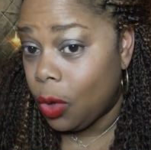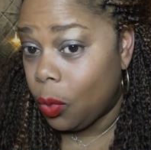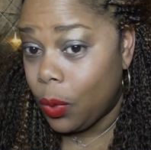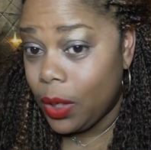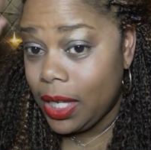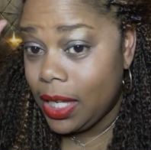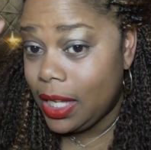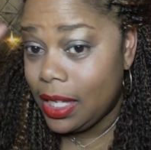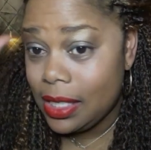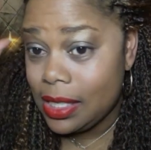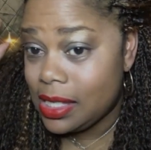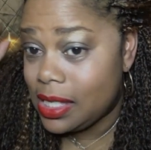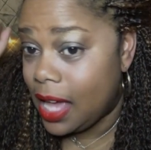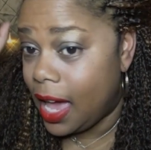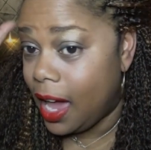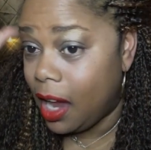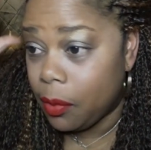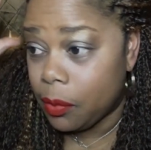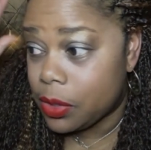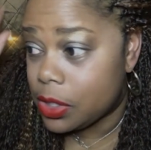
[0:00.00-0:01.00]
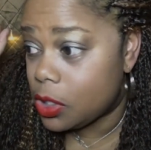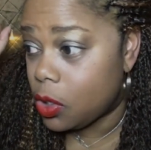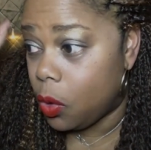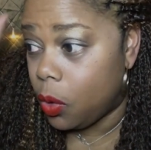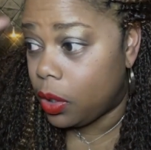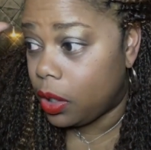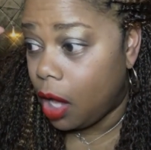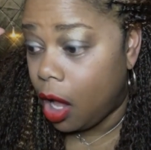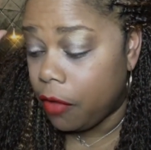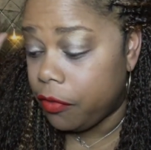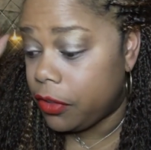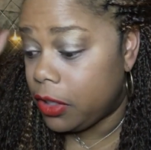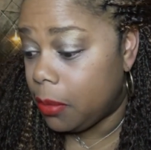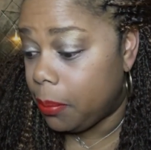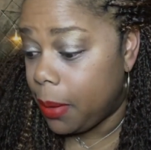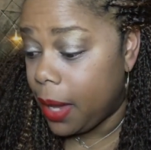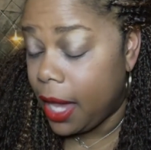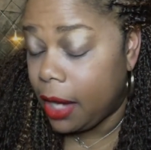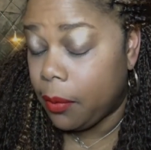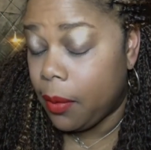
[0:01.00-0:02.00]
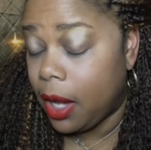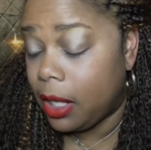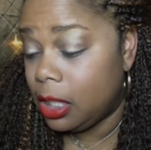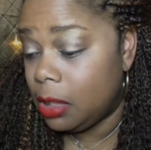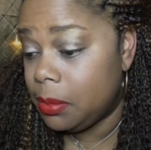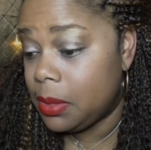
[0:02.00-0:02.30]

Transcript: We hear sirens going off in the background.